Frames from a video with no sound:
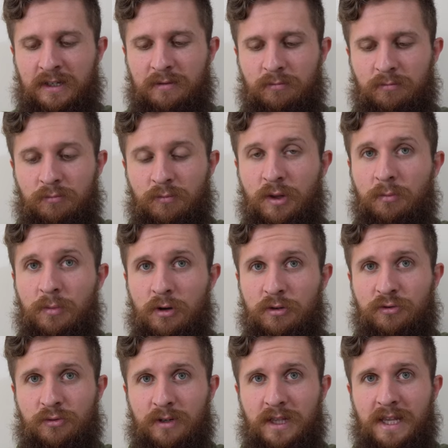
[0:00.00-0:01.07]
the
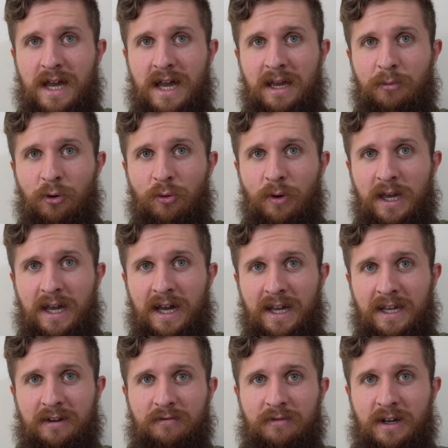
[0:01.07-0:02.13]
most reliable way
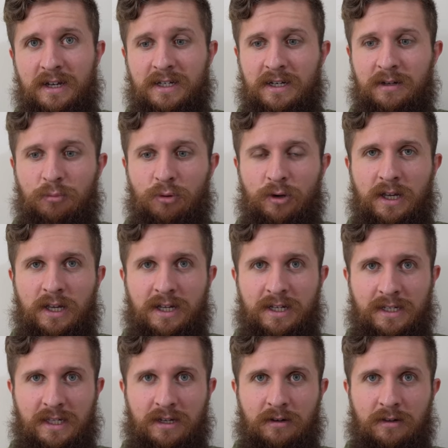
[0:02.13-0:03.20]
I can find to deploy it
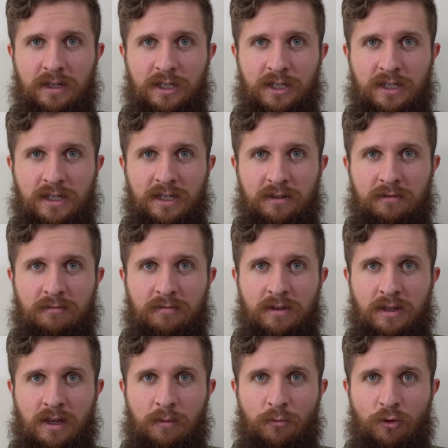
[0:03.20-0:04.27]
is literally just to
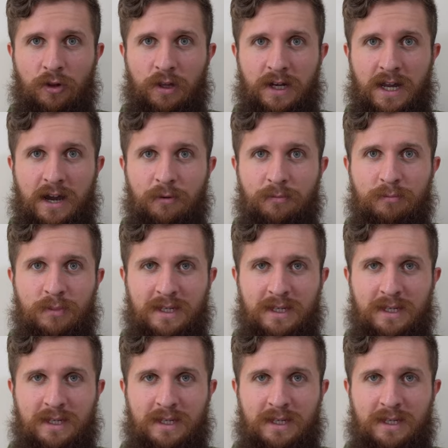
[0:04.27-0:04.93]
thumb roll it out,